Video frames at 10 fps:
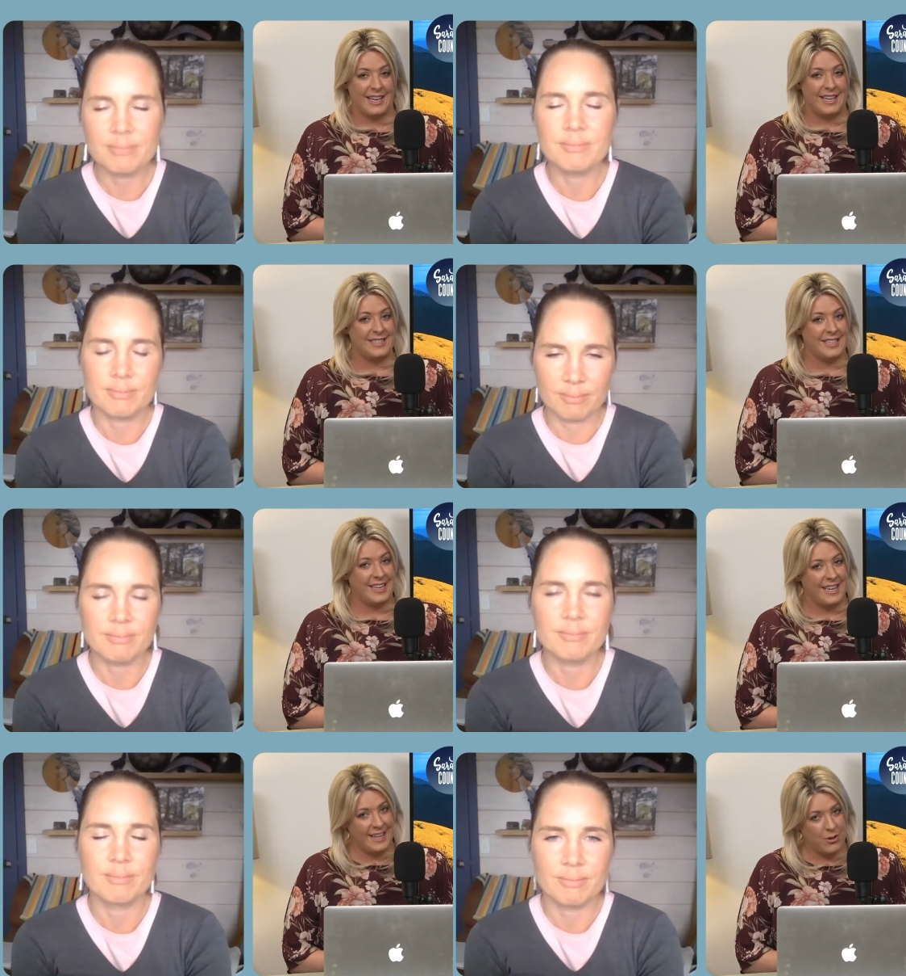Speaker 1: Is there
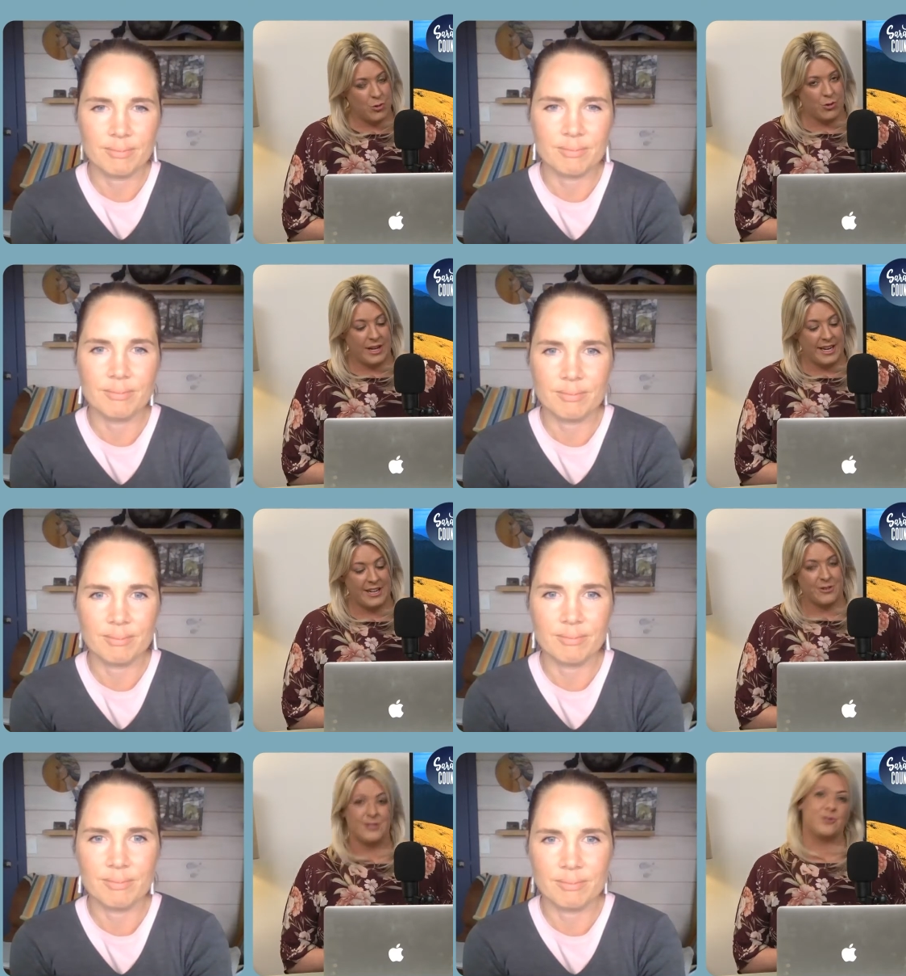any, any
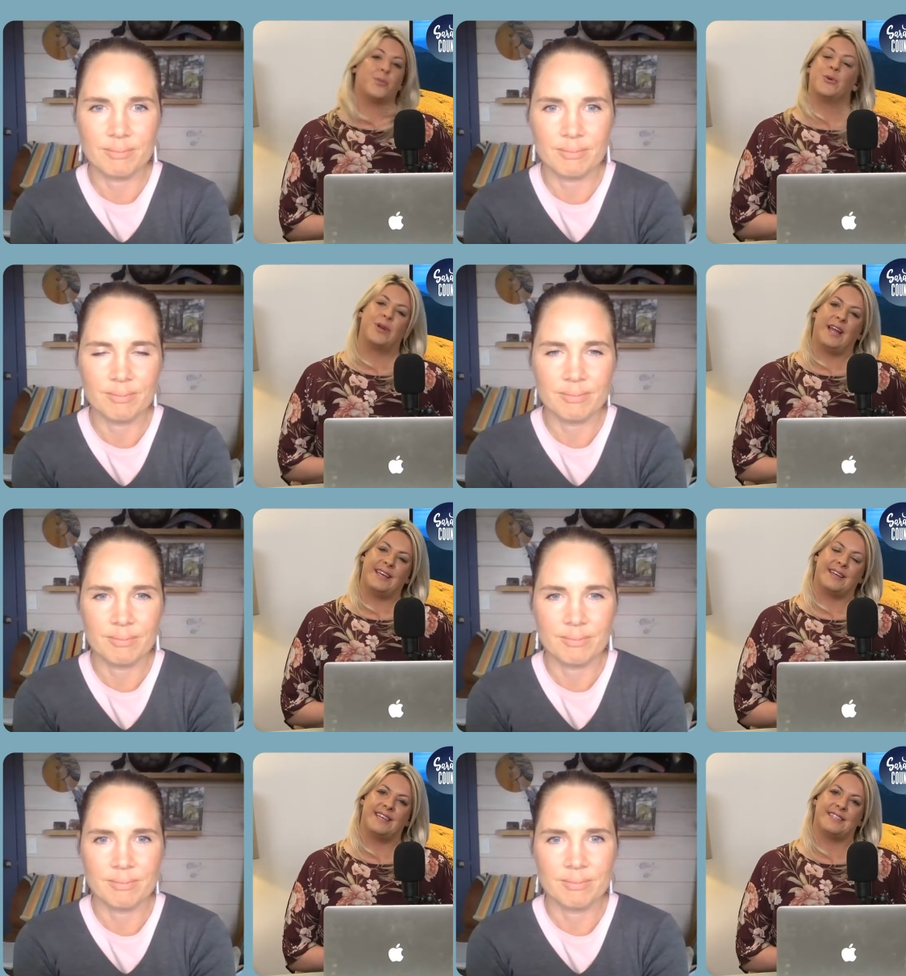crystal ball
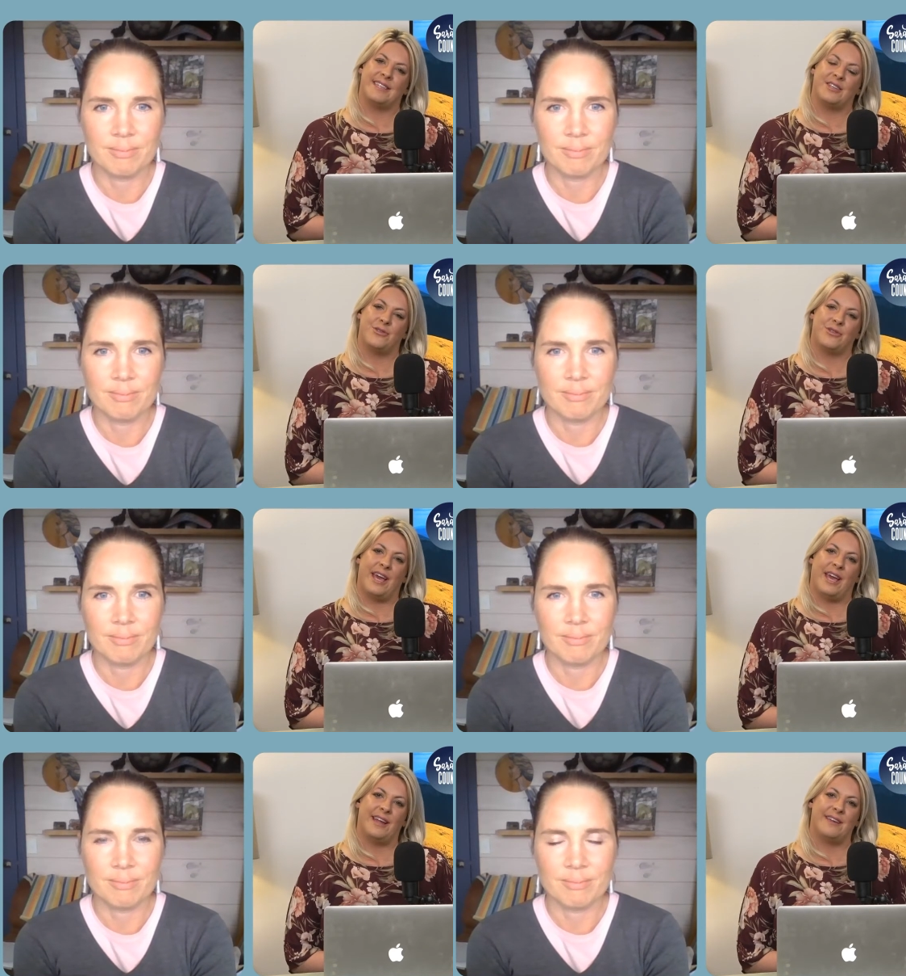gazing that you
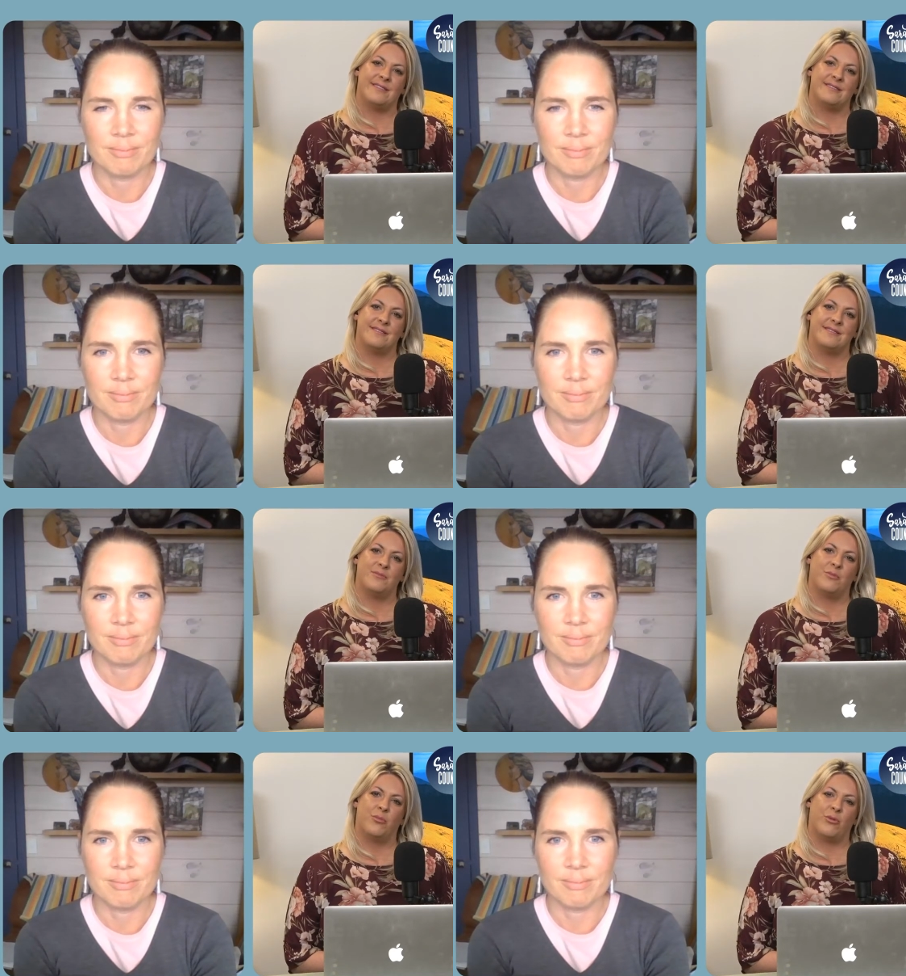can
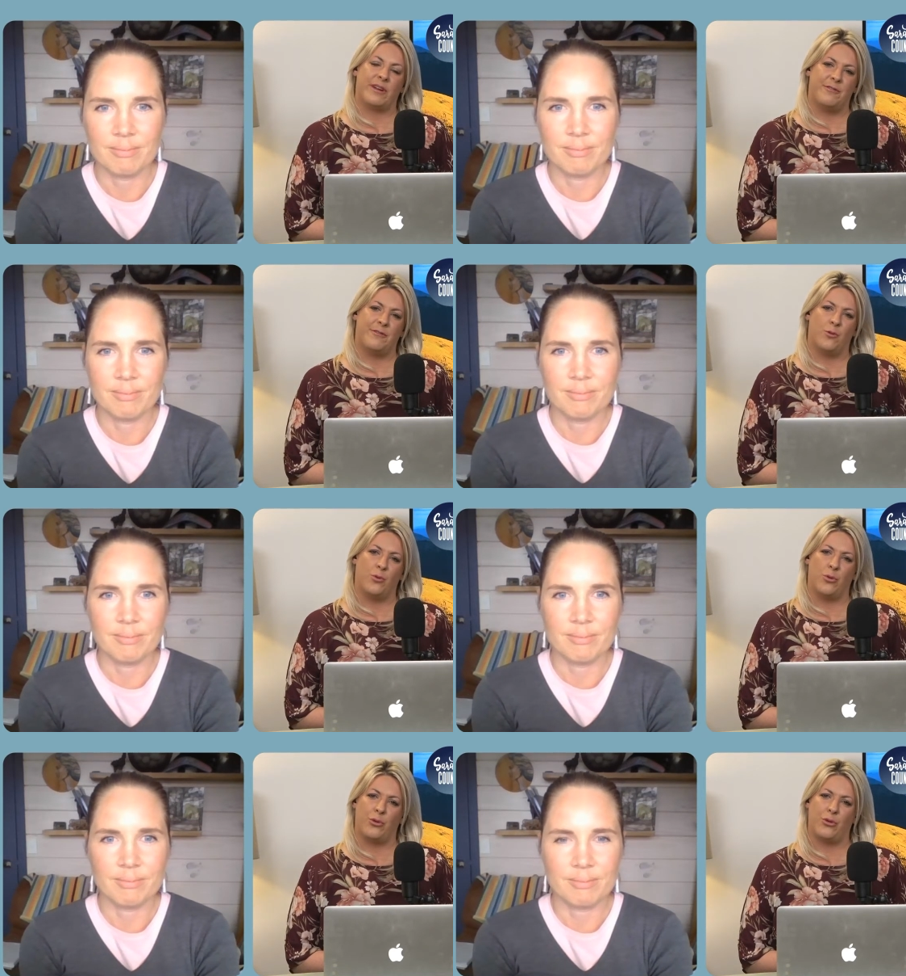bring
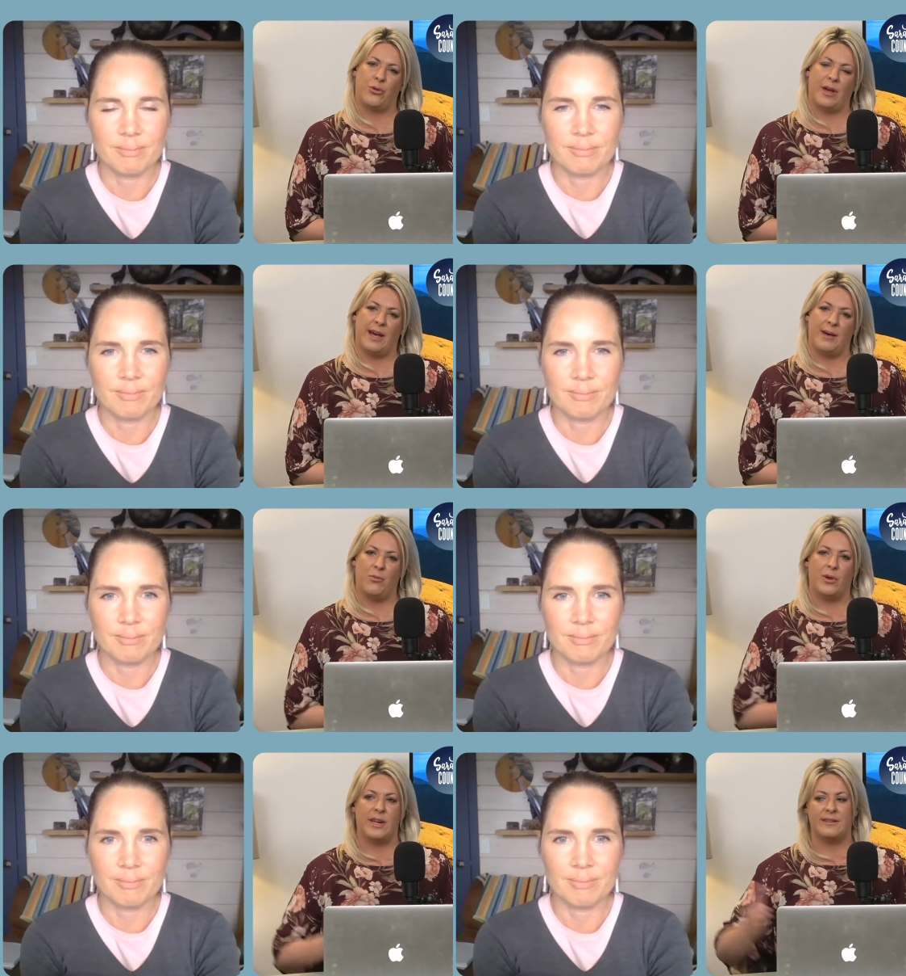forth
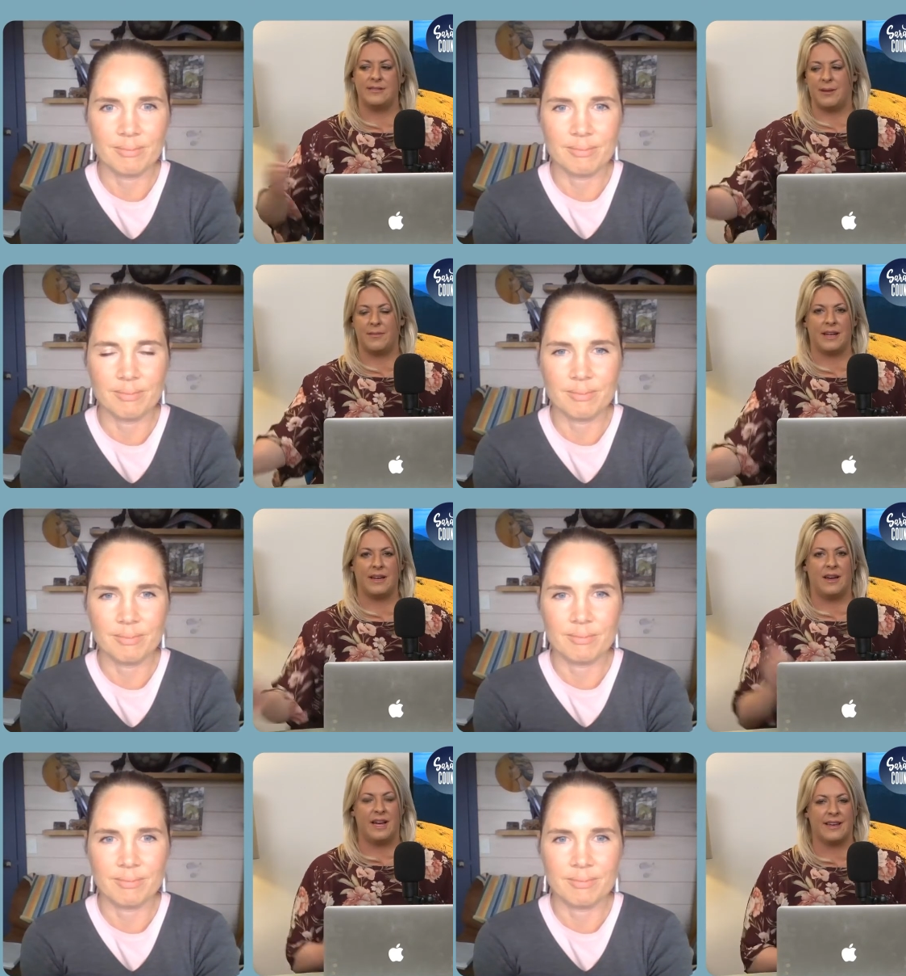um, when something
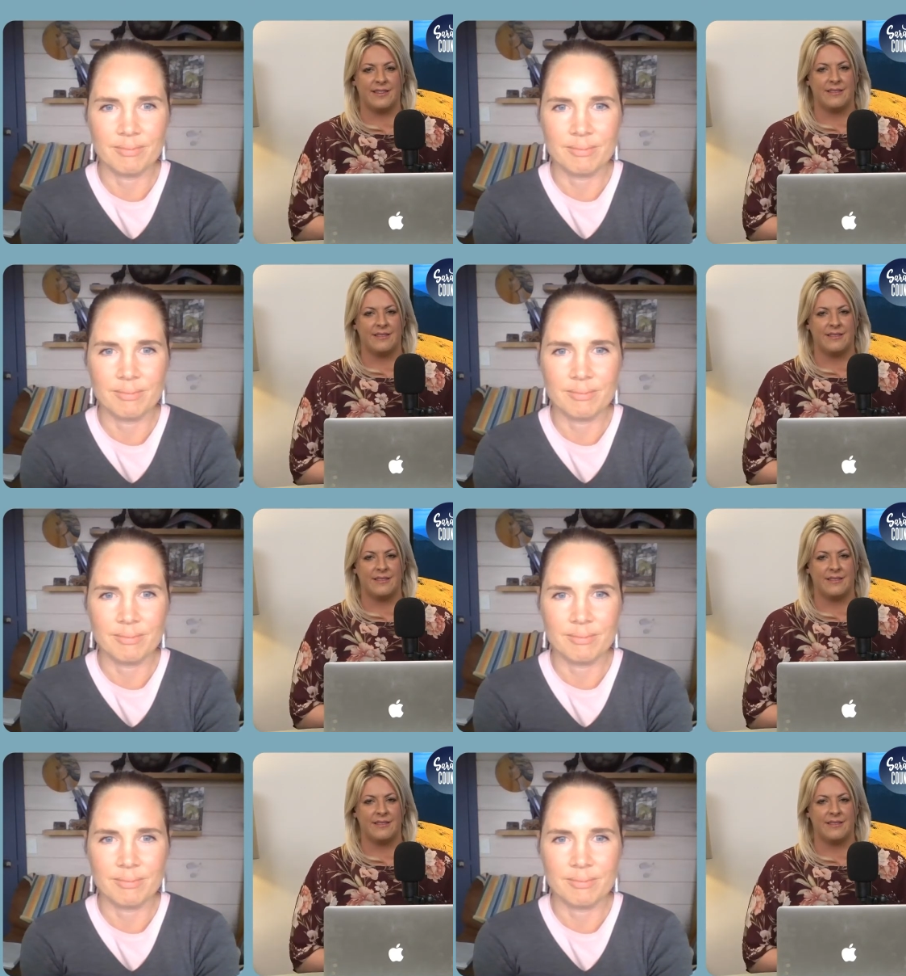like